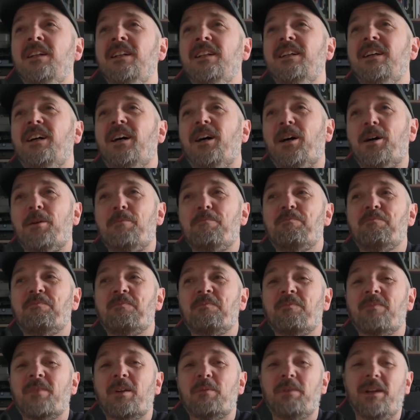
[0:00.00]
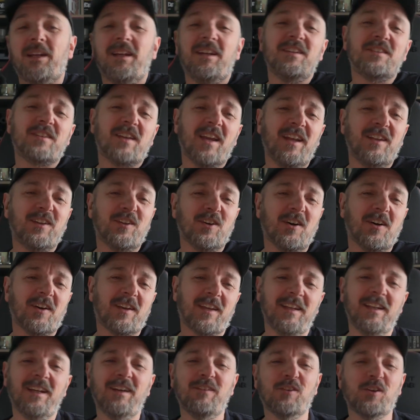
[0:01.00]
But it is getting dark
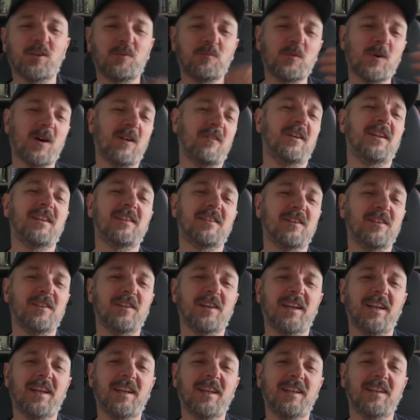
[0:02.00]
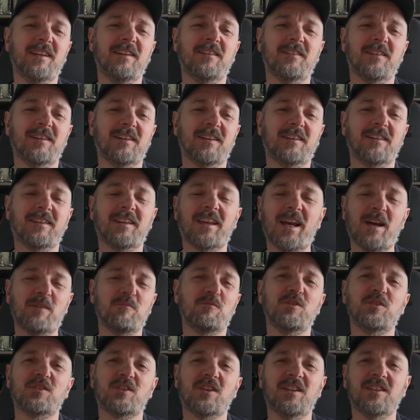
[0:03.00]
in here, and I'm worried that the
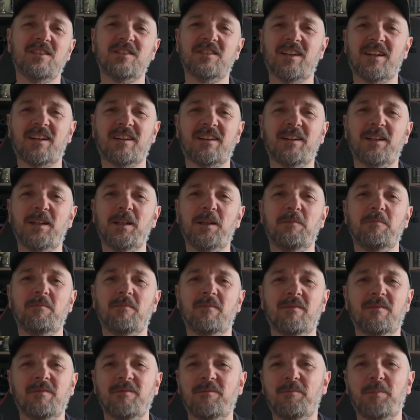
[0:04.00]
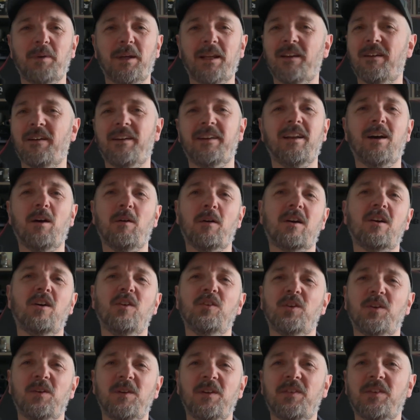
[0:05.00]
camera is going to suddenly be like, no, I can't
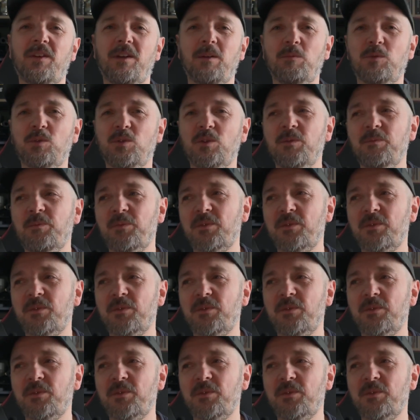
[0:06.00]
do this anymore.